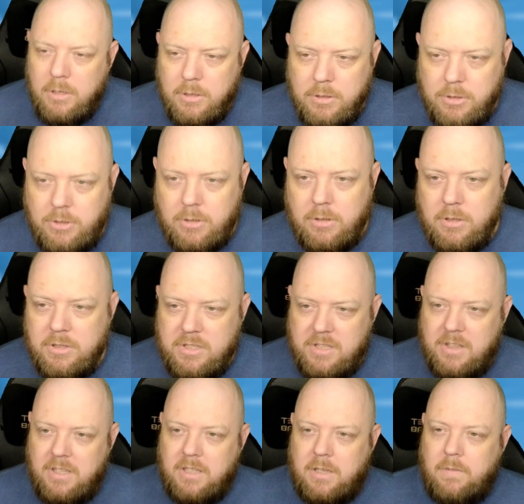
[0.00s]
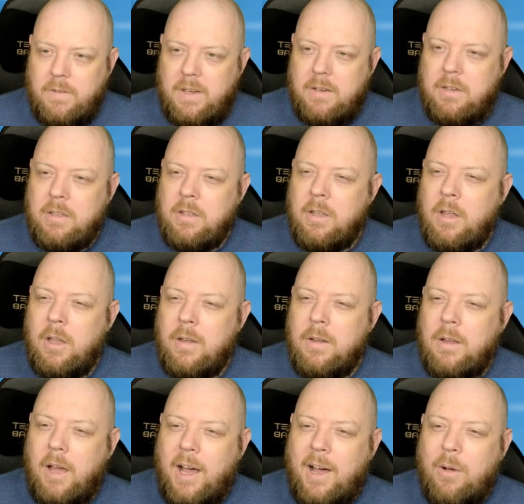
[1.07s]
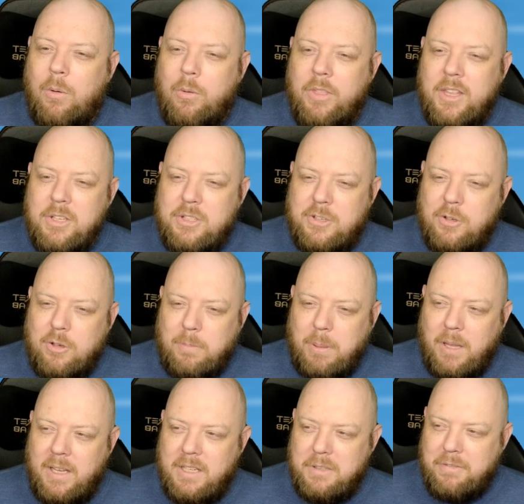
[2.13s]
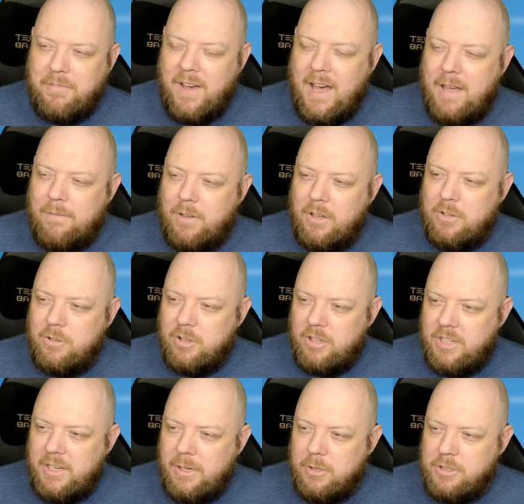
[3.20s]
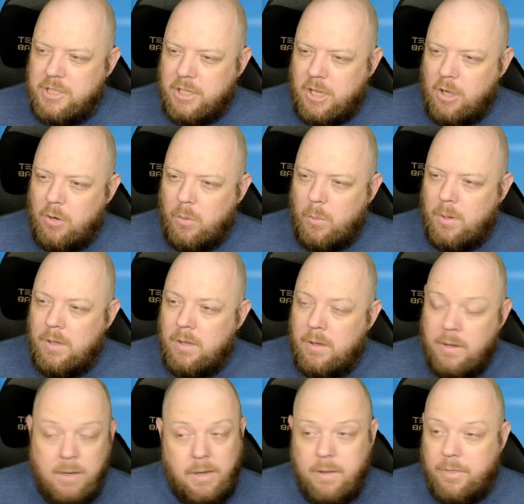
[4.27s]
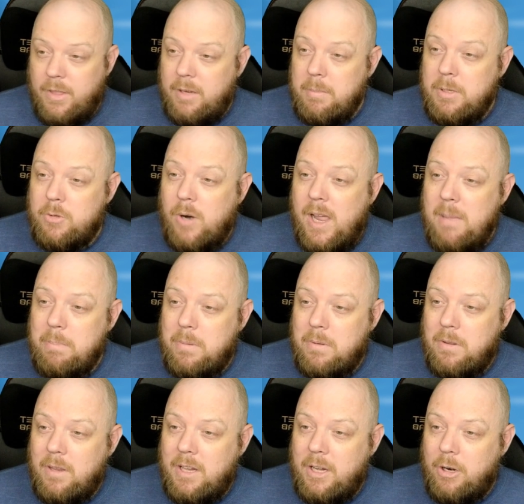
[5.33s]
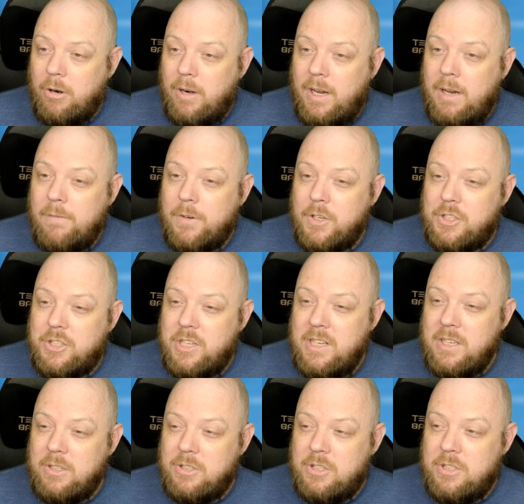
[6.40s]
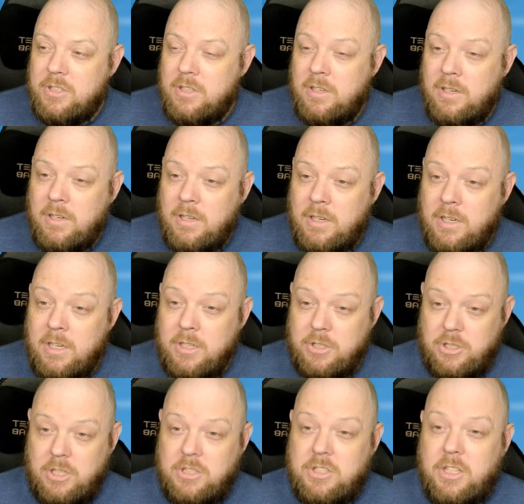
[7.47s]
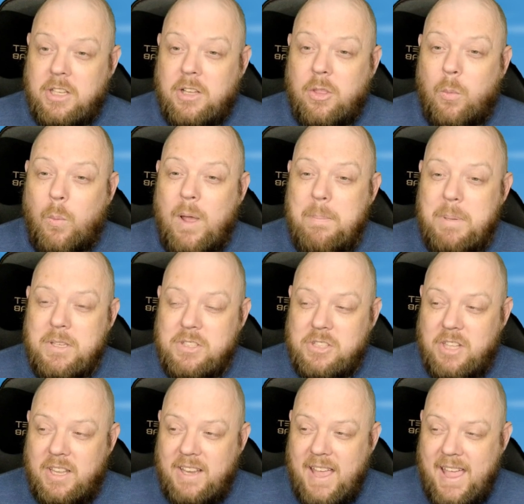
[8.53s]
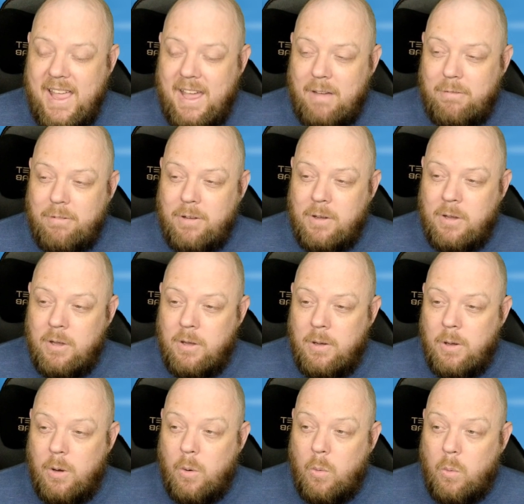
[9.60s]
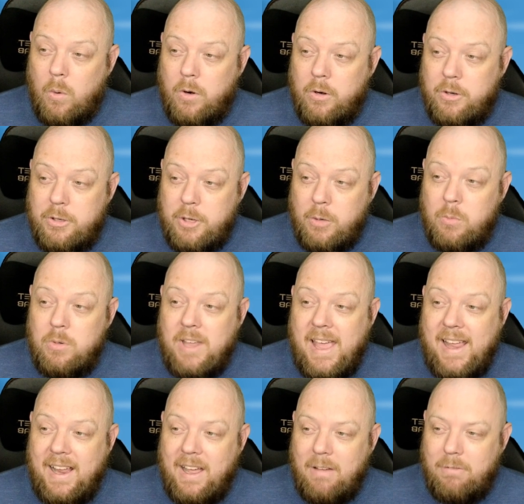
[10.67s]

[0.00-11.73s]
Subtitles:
"Just think of it. All this took place 500 years ago. They've been trapped here ever since. Just think of the weapons they have. Or don't have."